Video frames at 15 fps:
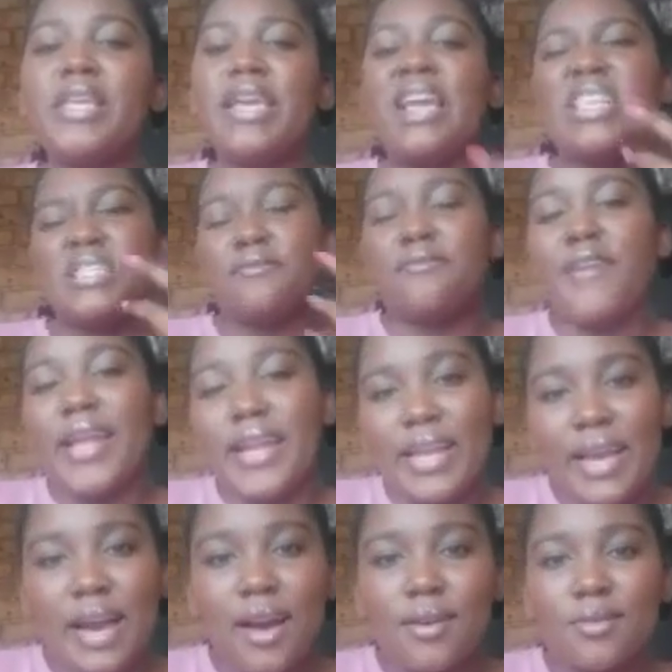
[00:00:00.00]
is
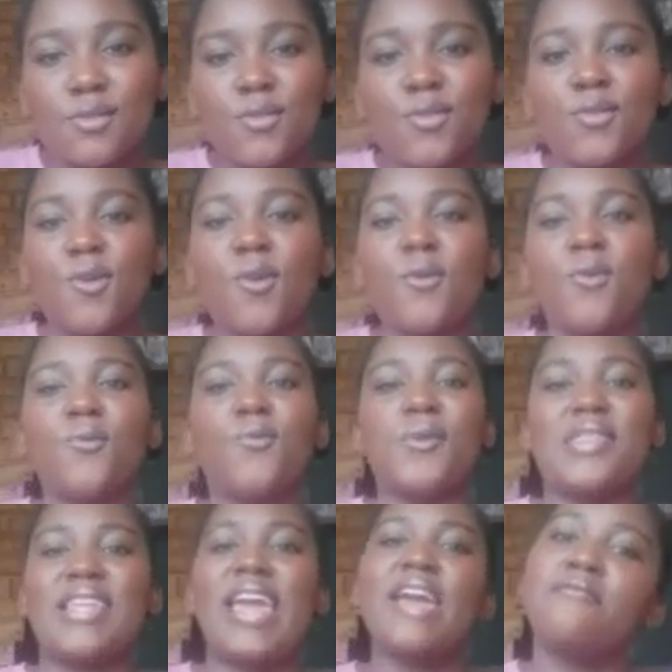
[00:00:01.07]
failure. So with
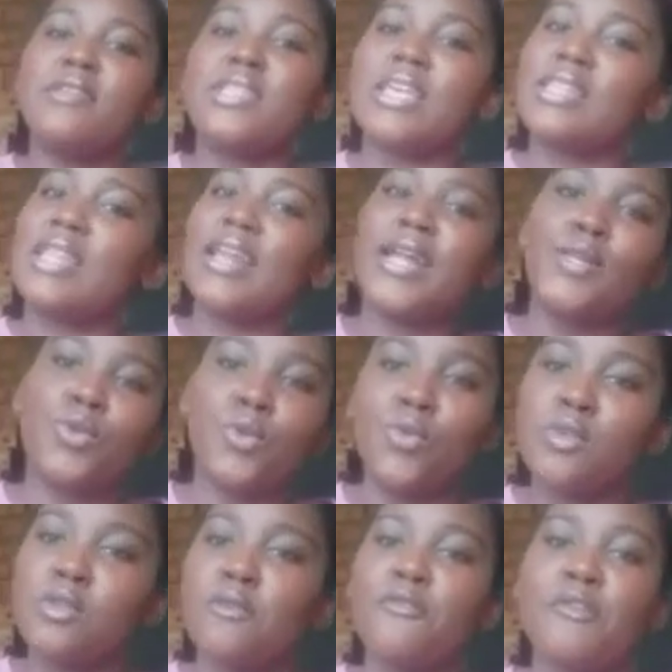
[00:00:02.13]
everything that I
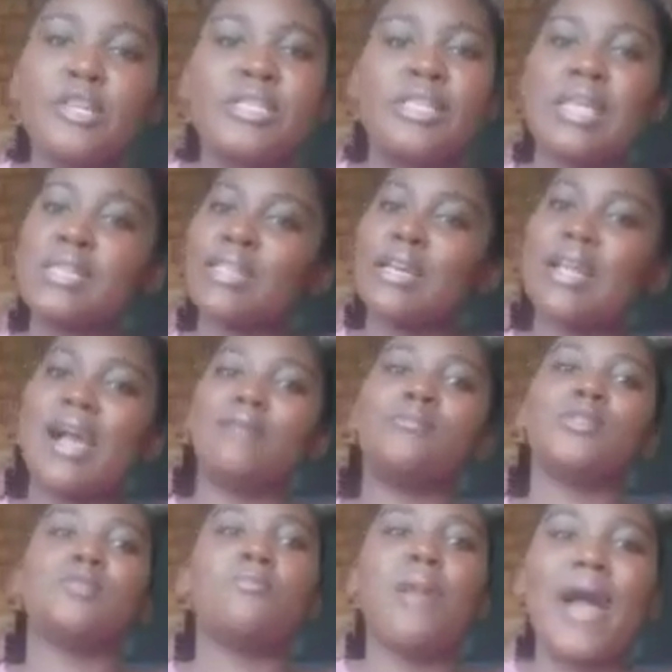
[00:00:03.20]
do, the first thing that comes
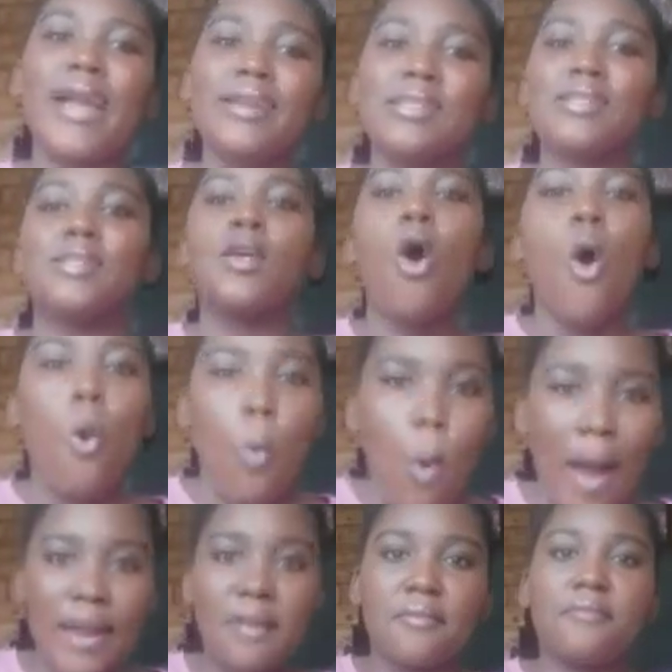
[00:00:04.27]
to mind is,
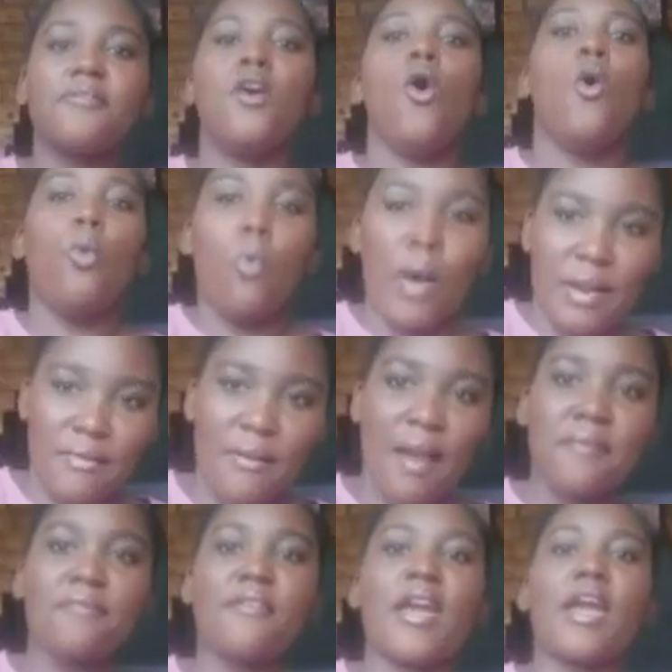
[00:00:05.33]
what if
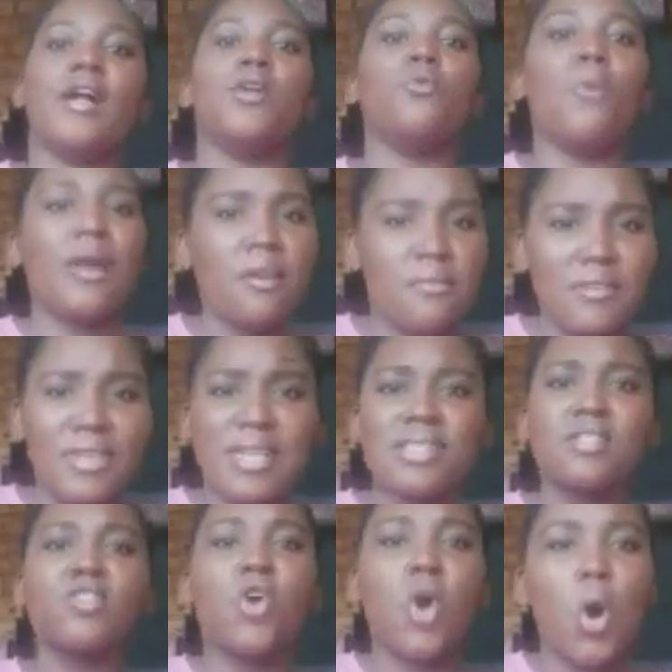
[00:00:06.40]
I fail? What if it
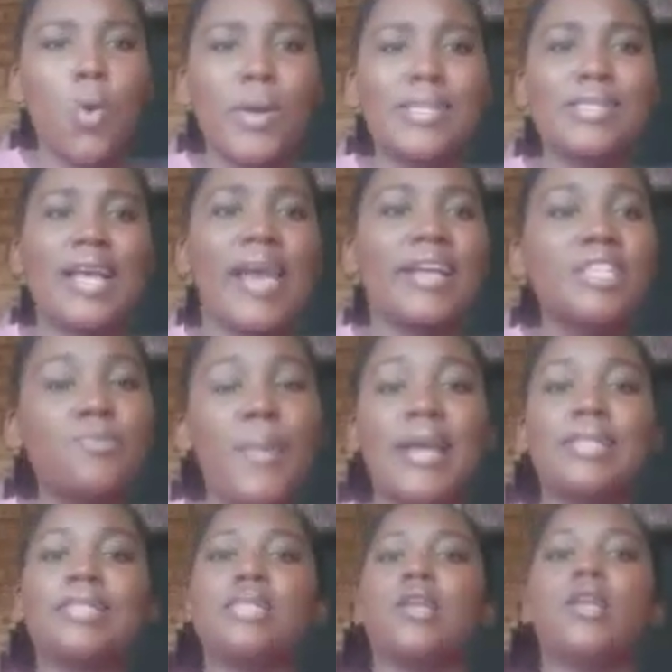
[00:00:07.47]
doesn't go as I
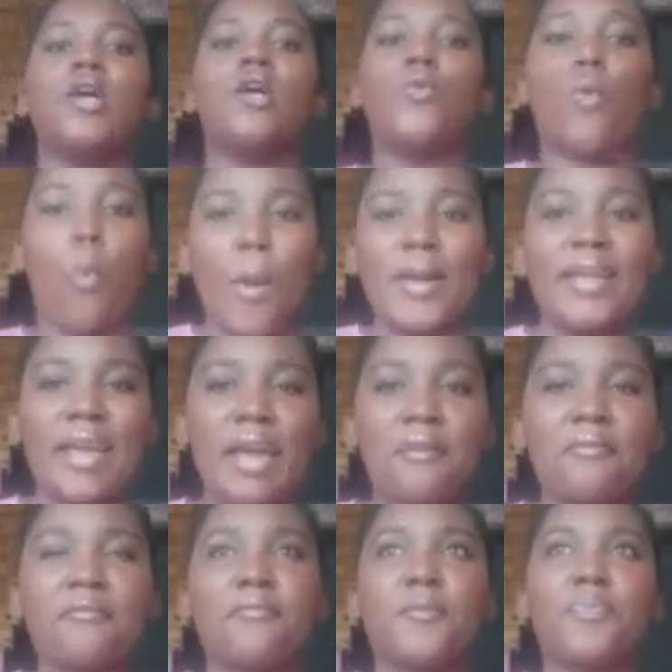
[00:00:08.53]
expected? What
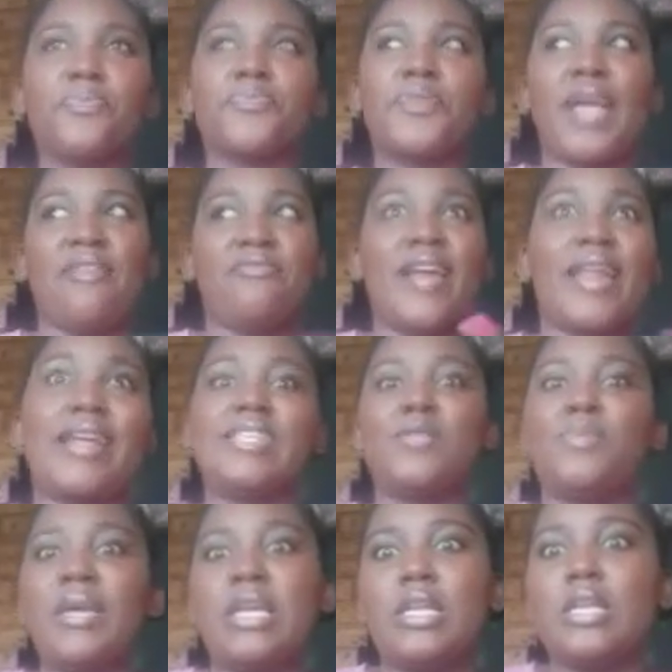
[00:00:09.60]
if? And that has
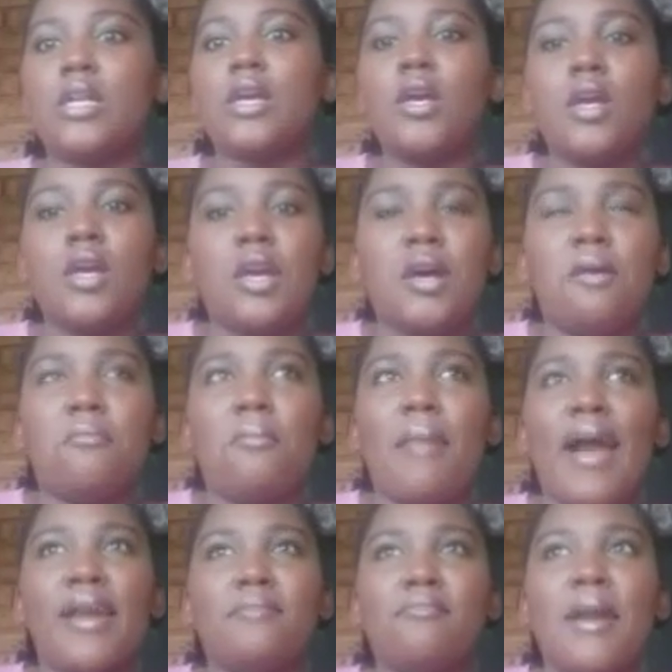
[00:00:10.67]
been
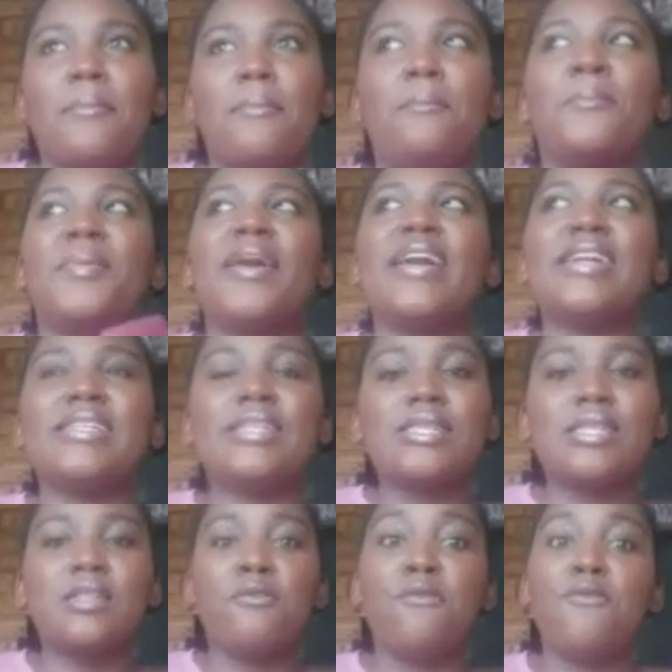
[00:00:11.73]
my
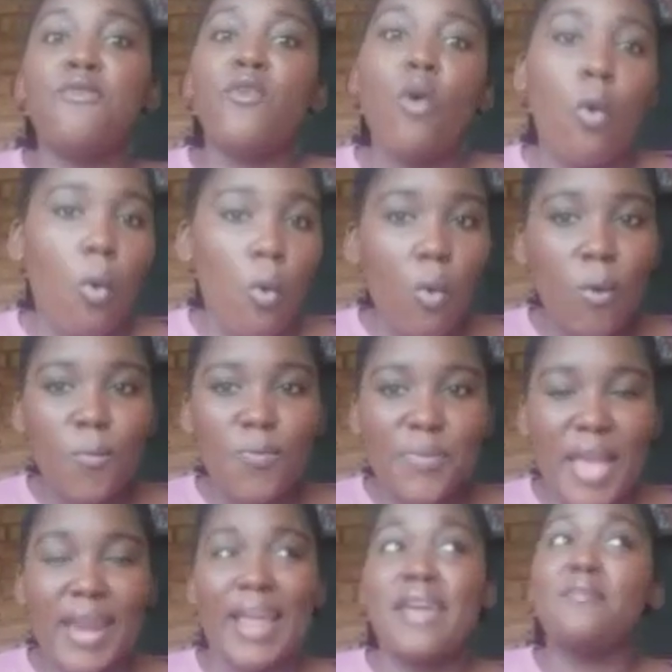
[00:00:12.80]
biggest flaw,
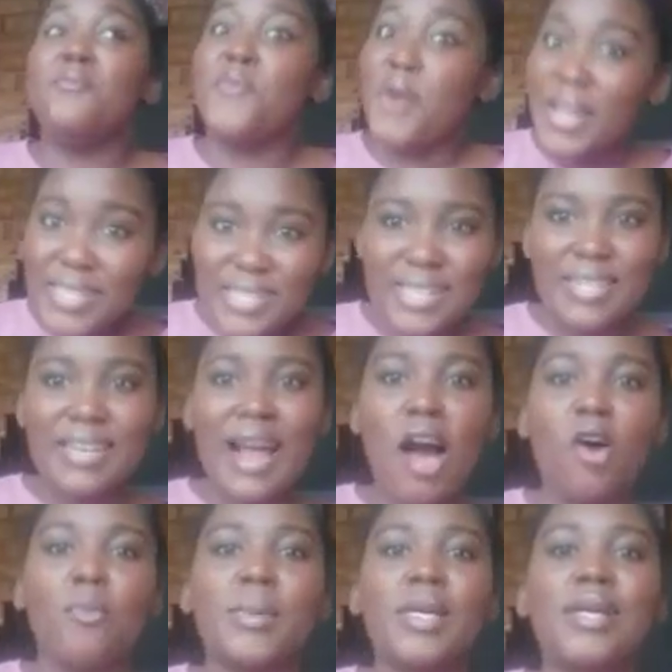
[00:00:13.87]
and I embrace it
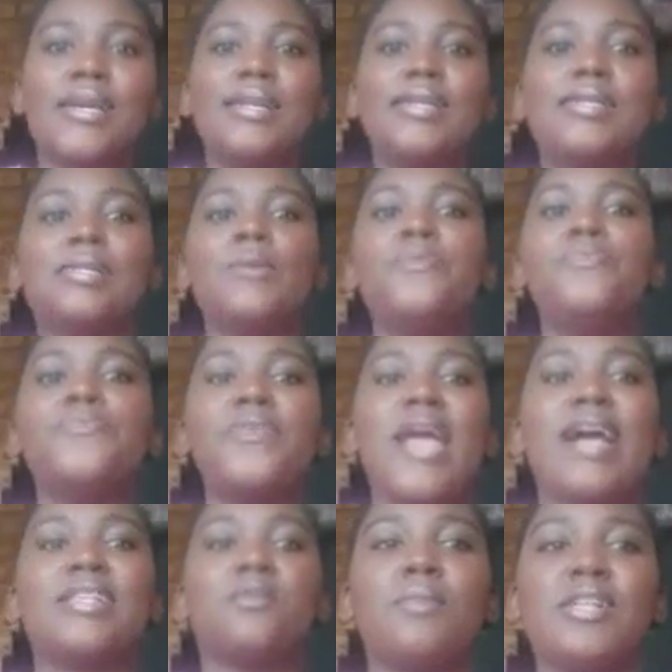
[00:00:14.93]
now, because
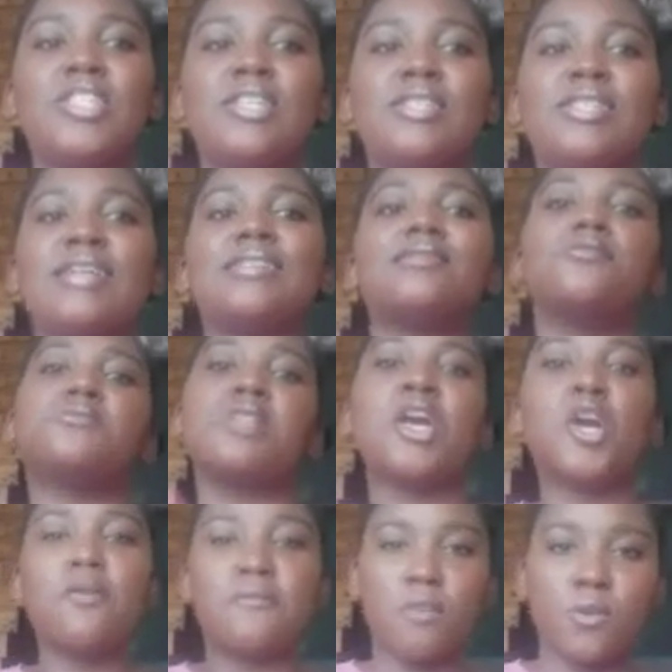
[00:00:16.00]
as much as I still
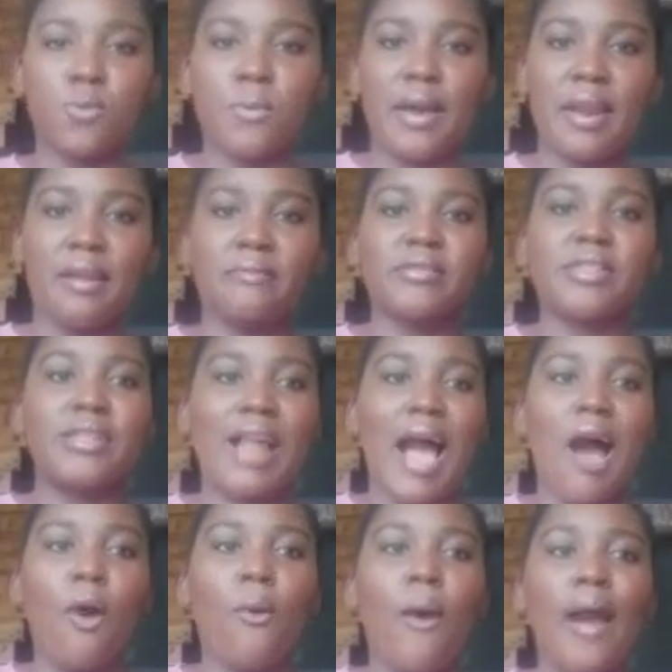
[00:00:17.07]
think of those what ifs
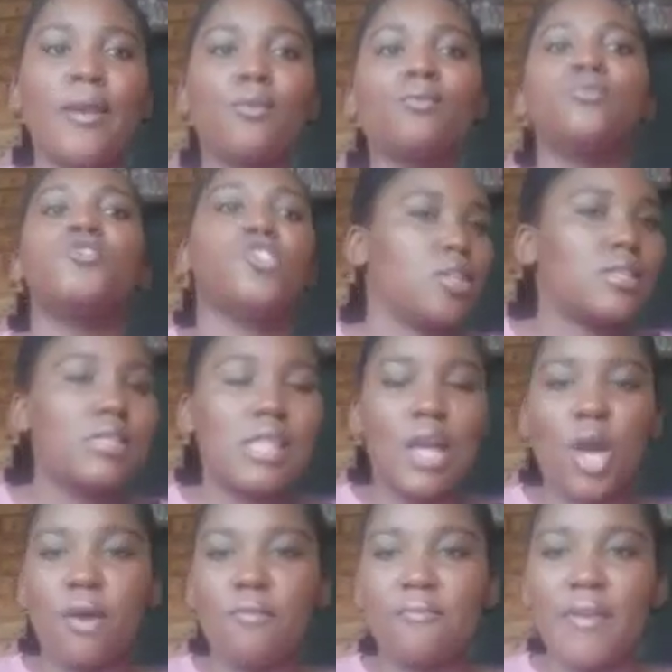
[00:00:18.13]
now, I don't just
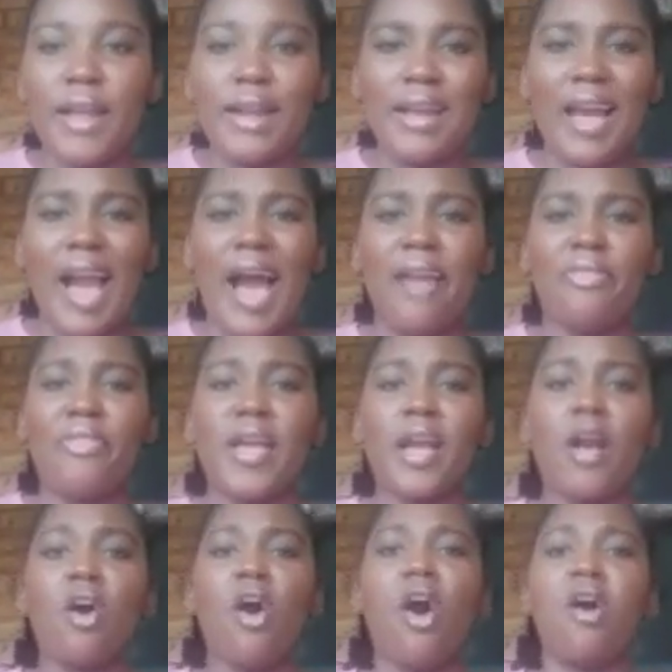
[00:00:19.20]
think of failure, I
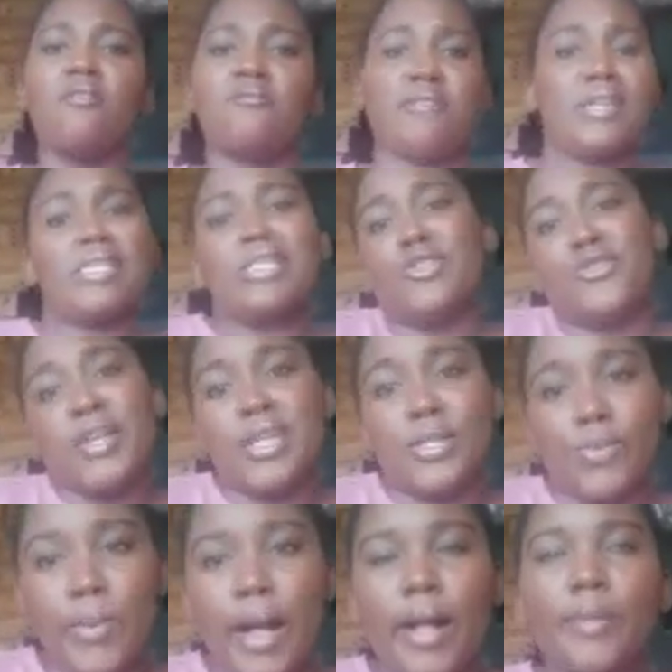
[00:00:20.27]
think of victory
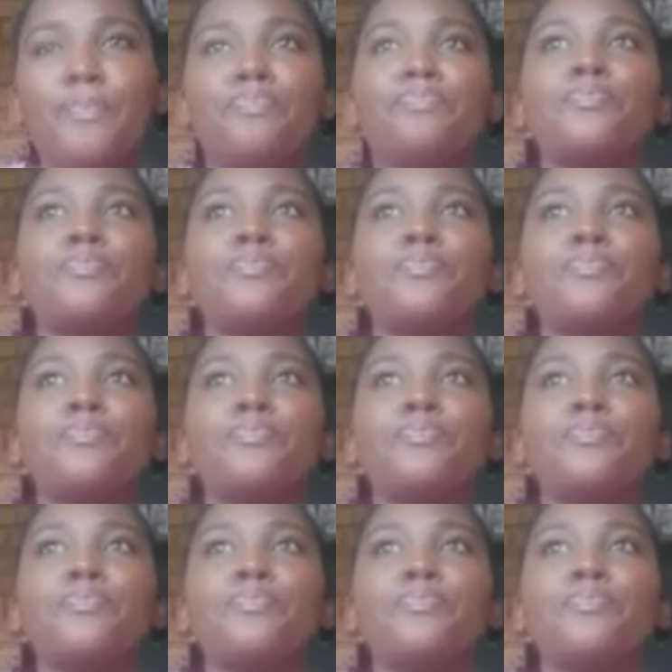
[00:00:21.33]
as well.